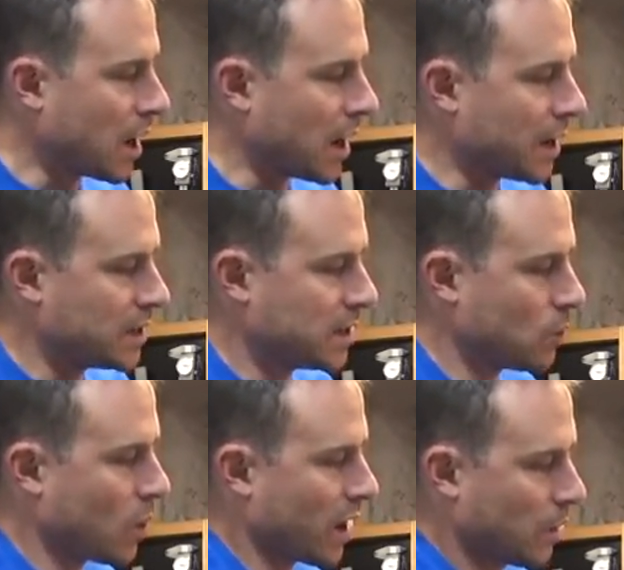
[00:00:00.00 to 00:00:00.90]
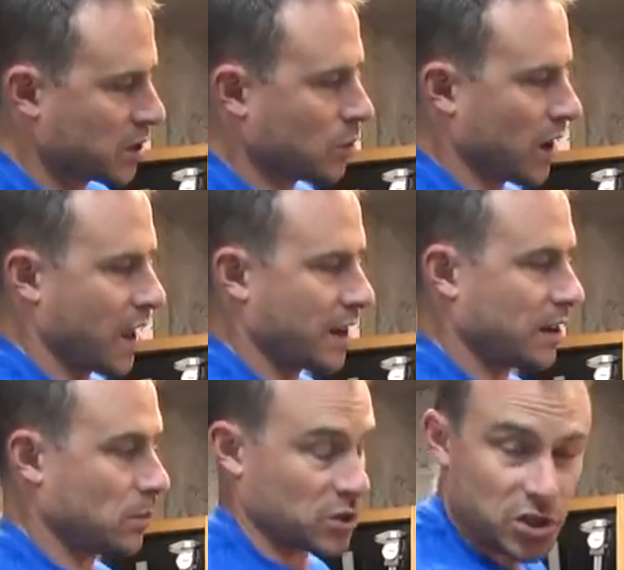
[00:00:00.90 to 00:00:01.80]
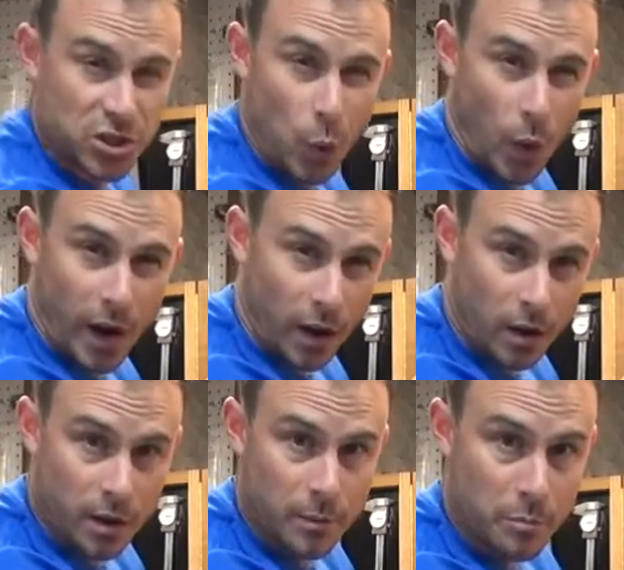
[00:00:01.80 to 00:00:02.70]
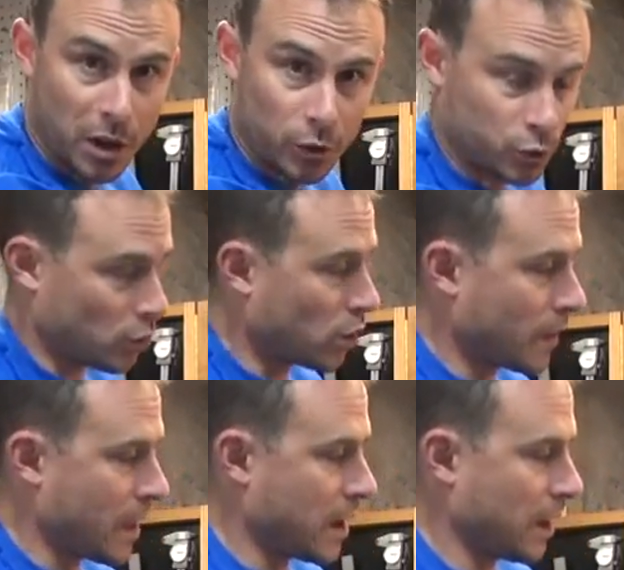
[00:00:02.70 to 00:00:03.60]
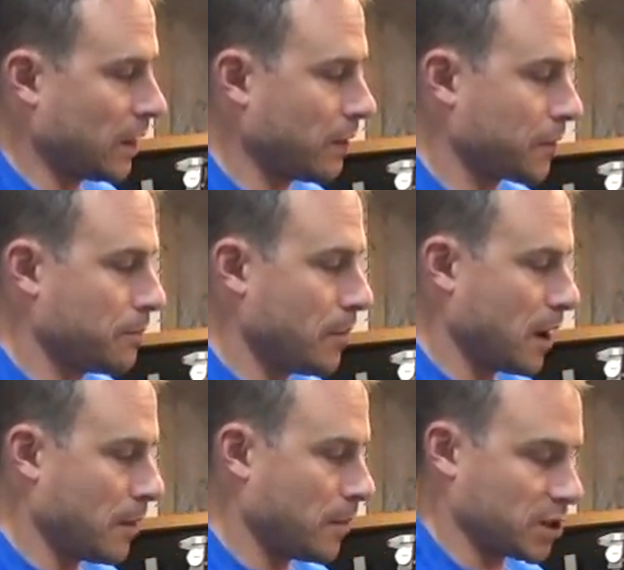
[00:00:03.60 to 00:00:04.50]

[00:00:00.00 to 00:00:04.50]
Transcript: I did one option where I had an almost square middle drawer and then I left uh,